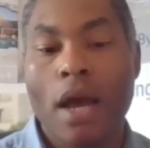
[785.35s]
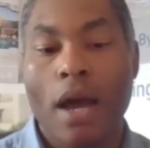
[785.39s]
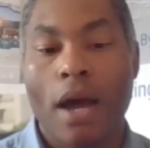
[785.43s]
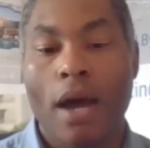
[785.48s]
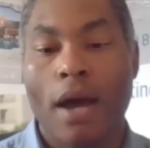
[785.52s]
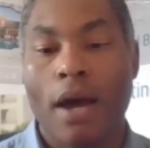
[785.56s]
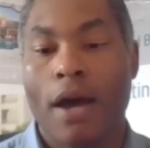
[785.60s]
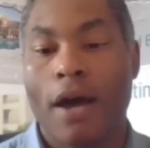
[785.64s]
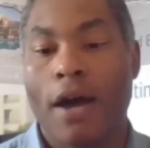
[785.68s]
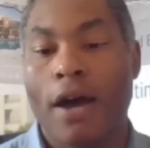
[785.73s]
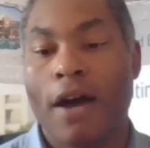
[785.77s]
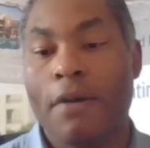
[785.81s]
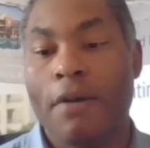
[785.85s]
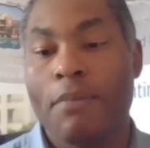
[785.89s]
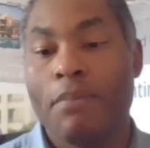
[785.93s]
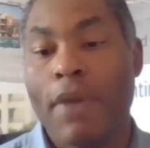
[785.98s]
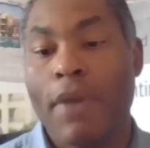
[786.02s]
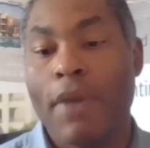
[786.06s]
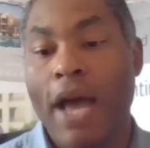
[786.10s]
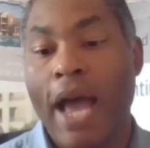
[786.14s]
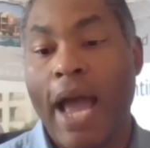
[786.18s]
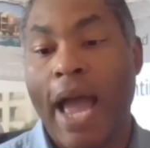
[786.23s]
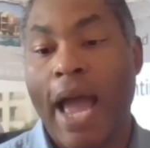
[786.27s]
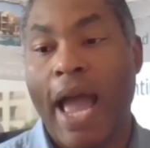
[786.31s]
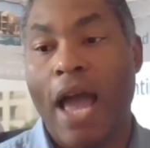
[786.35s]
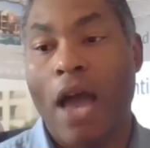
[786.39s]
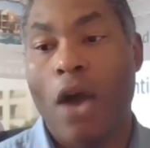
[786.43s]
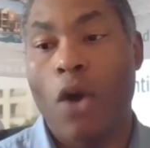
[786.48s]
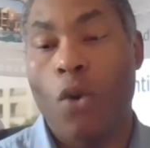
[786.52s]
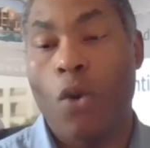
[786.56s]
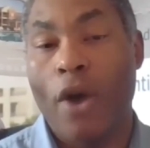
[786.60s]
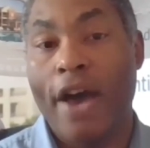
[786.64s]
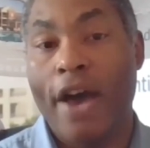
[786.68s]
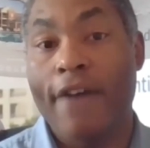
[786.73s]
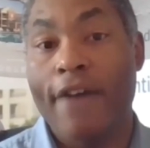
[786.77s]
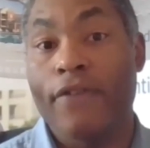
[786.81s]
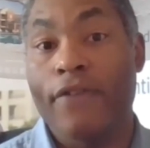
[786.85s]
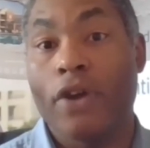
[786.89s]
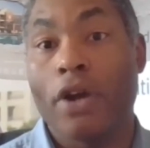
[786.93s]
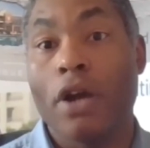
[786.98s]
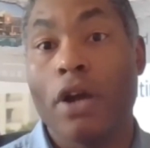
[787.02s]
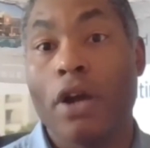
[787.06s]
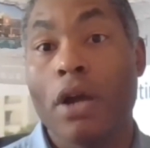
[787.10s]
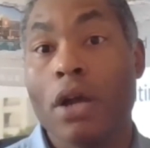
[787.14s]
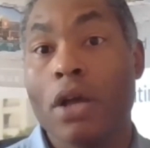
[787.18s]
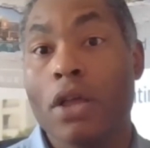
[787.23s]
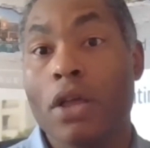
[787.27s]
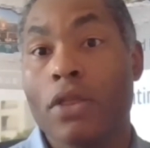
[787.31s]

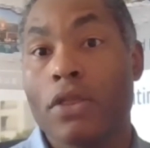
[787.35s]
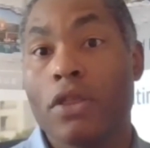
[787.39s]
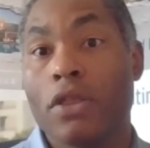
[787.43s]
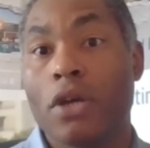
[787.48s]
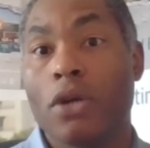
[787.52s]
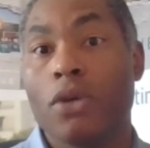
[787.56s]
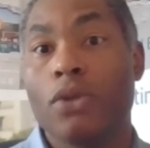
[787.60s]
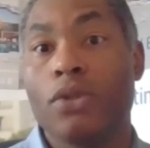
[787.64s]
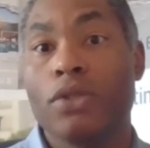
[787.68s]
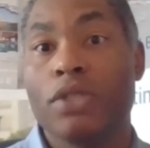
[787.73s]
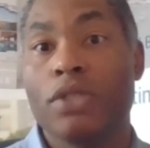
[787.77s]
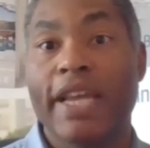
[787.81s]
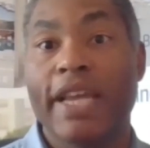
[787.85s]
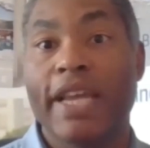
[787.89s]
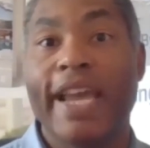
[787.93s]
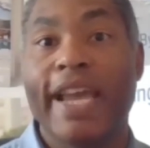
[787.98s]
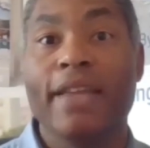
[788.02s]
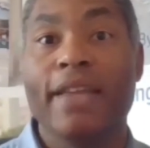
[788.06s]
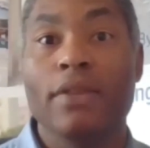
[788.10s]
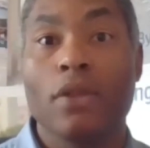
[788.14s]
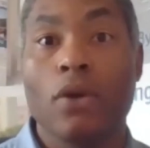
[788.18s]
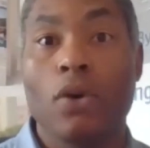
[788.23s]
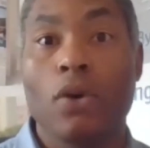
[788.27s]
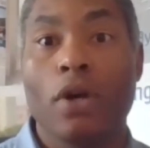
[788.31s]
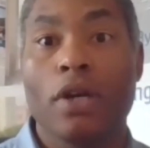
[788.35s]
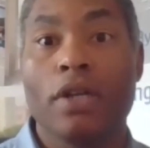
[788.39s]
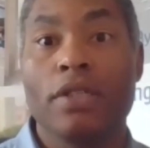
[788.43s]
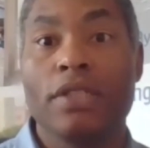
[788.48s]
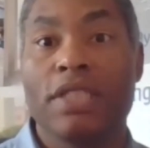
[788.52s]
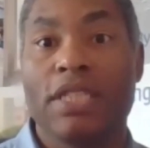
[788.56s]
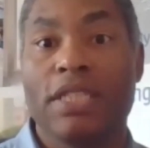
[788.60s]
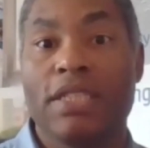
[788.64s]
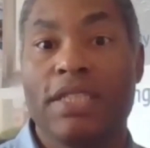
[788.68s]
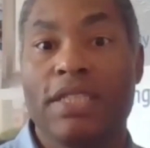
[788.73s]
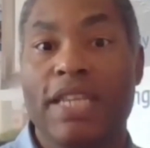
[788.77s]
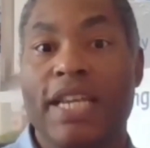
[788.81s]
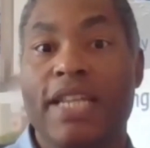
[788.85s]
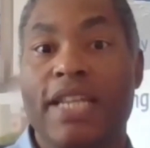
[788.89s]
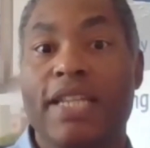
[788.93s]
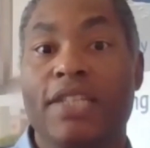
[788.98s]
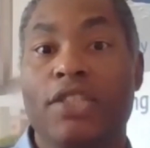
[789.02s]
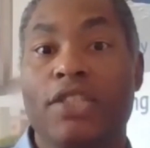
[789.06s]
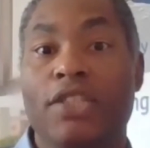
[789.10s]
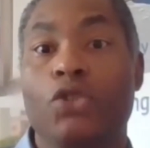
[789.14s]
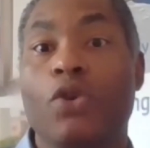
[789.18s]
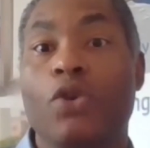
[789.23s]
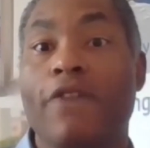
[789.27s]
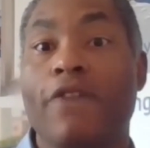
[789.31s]
However, those landlords and
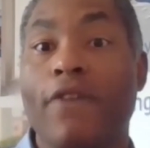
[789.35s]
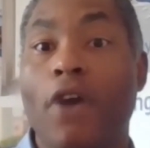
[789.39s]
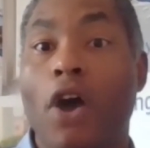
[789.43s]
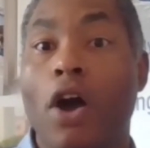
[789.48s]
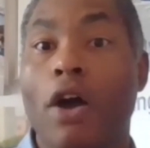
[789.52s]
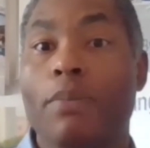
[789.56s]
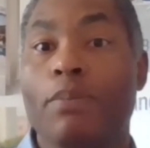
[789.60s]
tenants who have